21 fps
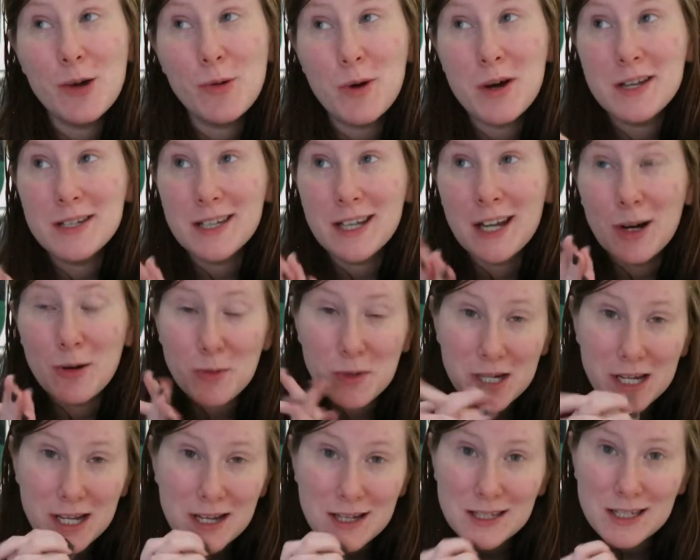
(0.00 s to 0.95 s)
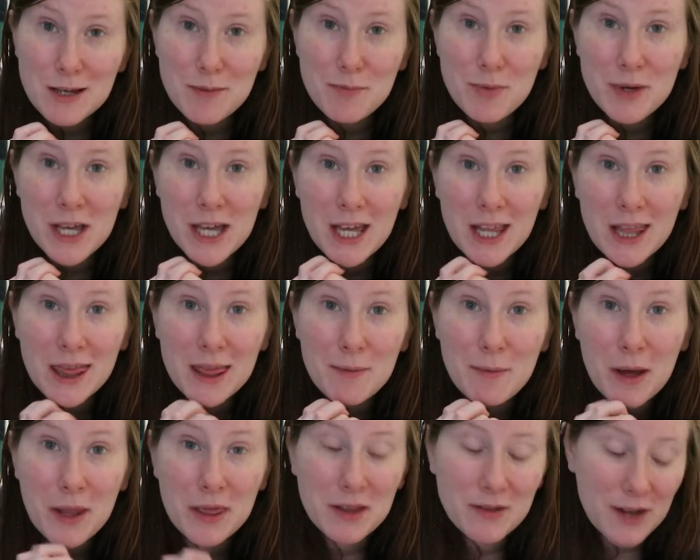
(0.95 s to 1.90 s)
was in a reading slump in the
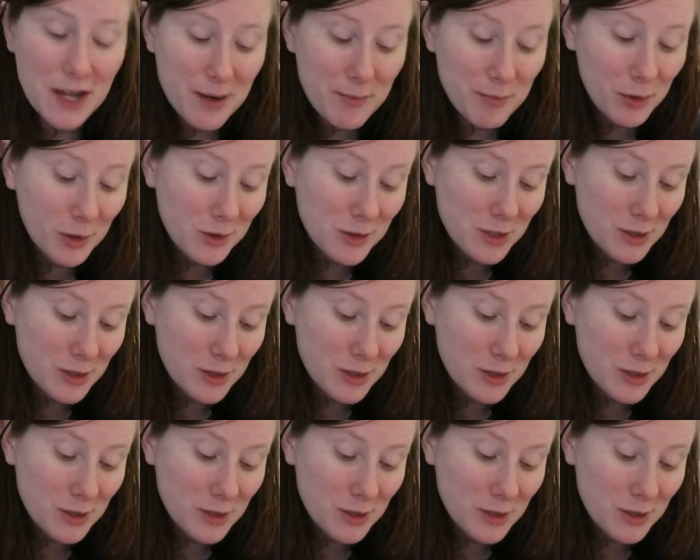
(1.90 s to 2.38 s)
month of April,